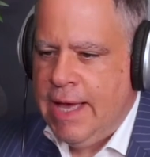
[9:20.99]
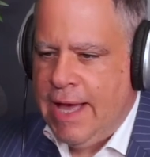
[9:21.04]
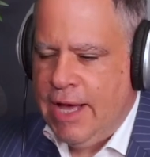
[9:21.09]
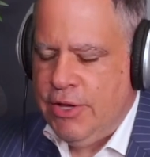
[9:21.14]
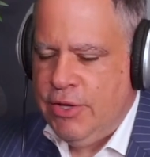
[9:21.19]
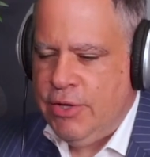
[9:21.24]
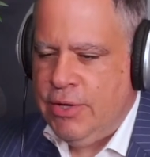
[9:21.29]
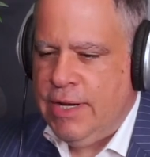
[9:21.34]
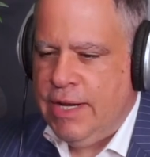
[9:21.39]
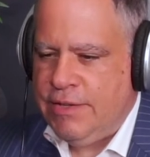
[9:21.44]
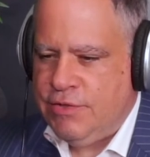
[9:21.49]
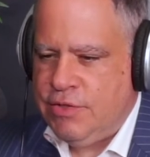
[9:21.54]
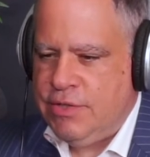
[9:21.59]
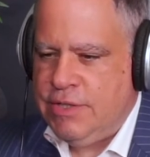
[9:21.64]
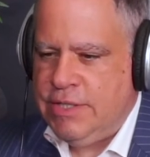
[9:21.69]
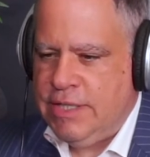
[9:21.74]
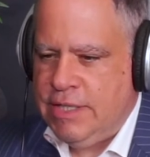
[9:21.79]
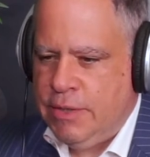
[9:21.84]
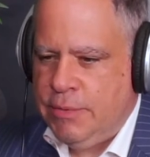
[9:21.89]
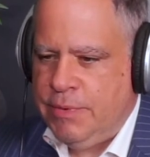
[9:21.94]
how you guys are
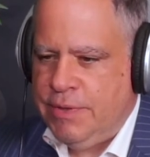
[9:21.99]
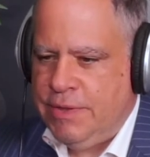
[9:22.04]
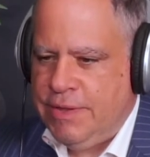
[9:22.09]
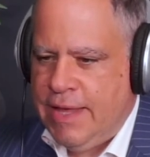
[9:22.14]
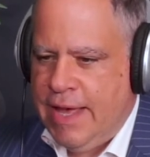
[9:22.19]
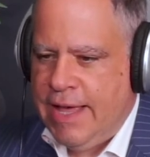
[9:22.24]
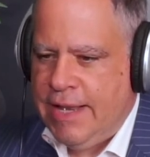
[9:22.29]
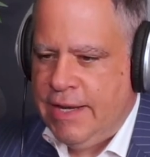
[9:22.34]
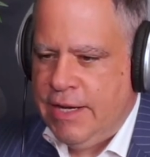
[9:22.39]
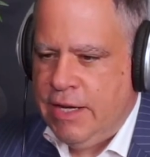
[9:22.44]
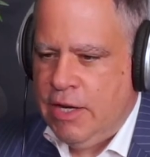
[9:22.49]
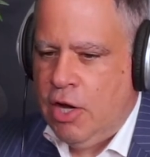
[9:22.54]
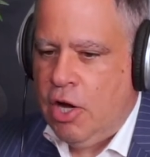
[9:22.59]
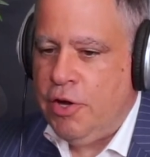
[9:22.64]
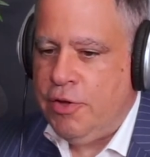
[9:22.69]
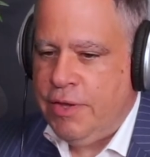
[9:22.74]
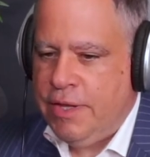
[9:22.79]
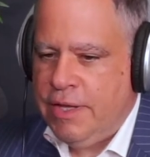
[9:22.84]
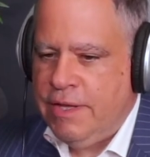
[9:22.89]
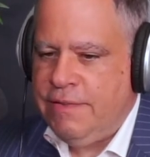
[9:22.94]
dealing with that, and
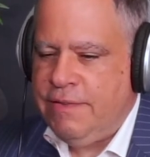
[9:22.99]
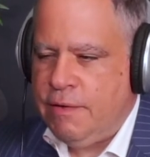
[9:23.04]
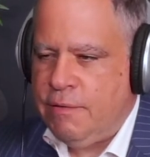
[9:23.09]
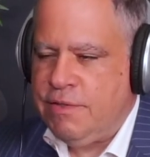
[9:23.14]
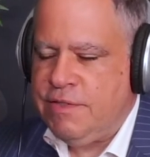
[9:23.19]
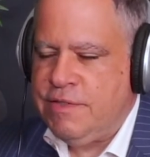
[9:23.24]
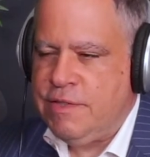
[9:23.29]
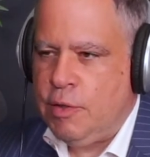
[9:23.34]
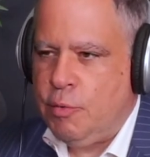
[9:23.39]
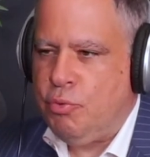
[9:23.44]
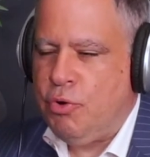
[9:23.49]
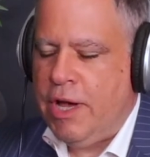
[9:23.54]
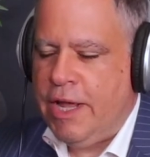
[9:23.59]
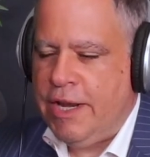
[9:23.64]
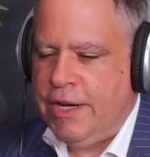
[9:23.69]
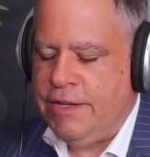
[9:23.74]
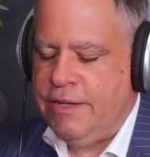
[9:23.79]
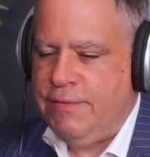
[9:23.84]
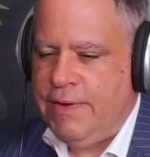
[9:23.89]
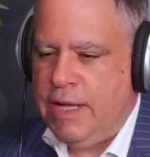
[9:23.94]
is there still
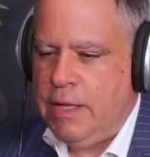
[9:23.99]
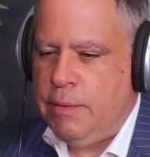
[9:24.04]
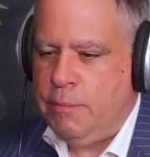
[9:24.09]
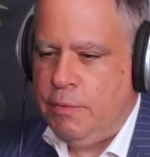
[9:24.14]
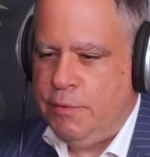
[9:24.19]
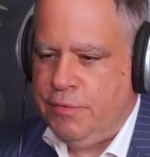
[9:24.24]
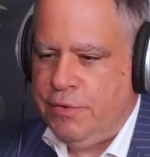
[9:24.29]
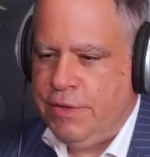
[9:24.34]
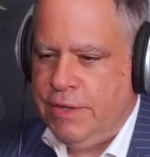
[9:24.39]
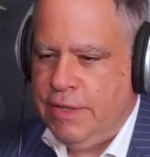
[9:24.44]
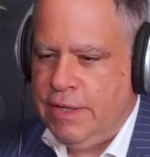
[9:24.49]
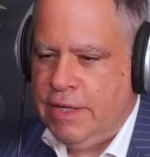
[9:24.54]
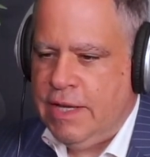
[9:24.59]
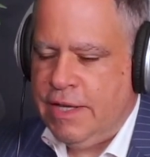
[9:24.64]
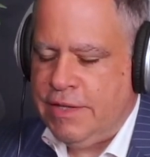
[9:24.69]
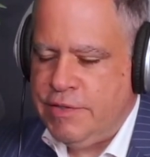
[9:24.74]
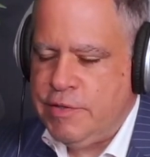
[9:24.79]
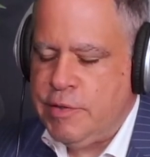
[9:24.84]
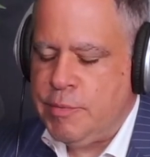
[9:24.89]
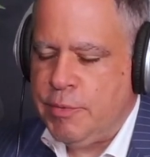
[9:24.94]
product available for the
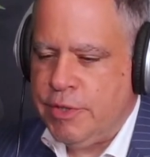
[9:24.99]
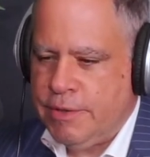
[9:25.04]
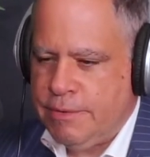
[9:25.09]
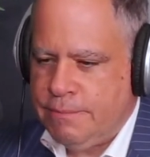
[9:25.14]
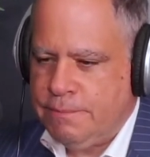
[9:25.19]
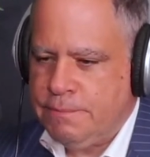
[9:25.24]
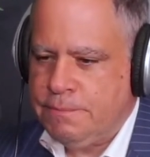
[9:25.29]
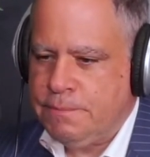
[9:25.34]
customer?